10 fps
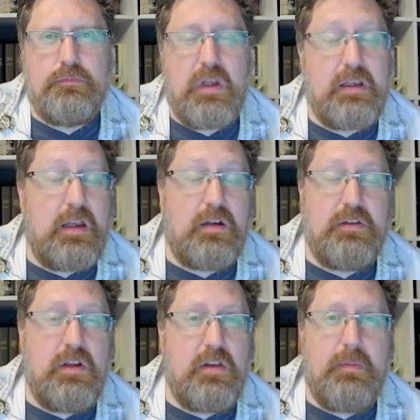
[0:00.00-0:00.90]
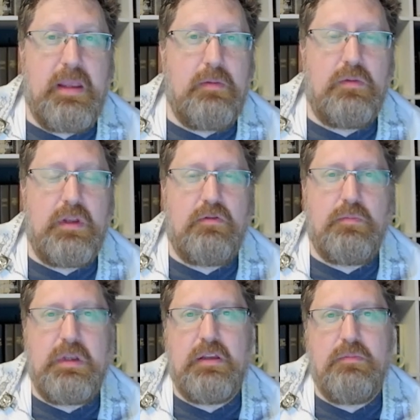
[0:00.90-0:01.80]
I guarantee you the pain will never
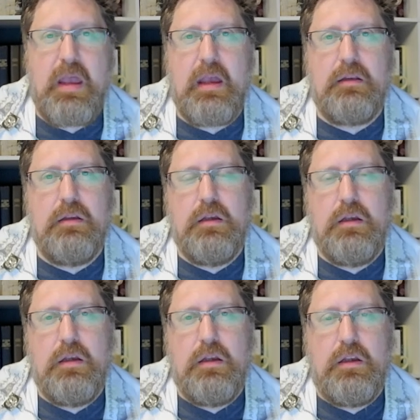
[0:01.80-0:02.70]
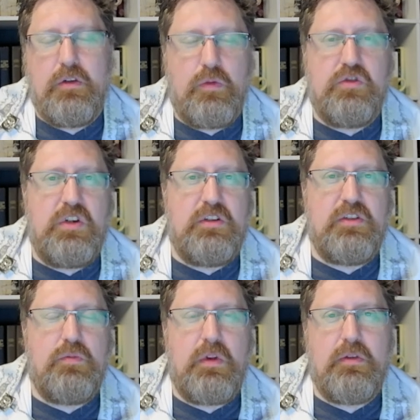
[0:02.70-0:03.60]
be as bad as what Jesus
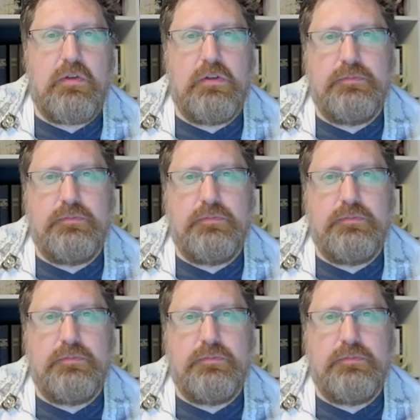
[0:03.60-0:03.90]
went through.